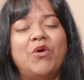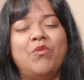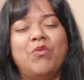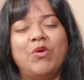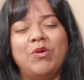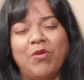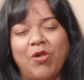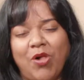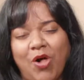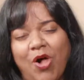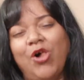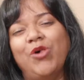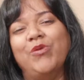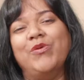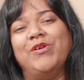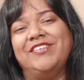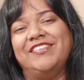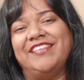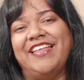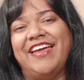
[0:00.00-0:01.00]
we will
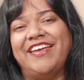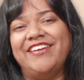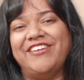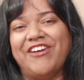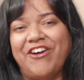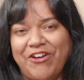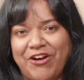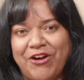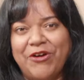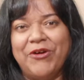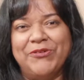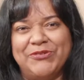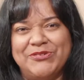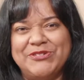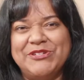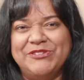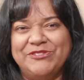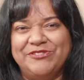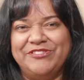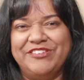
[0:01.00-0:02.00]
always land on our own
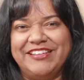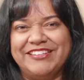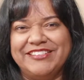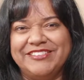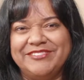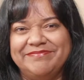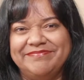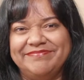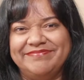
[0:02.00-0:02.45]
2 feet.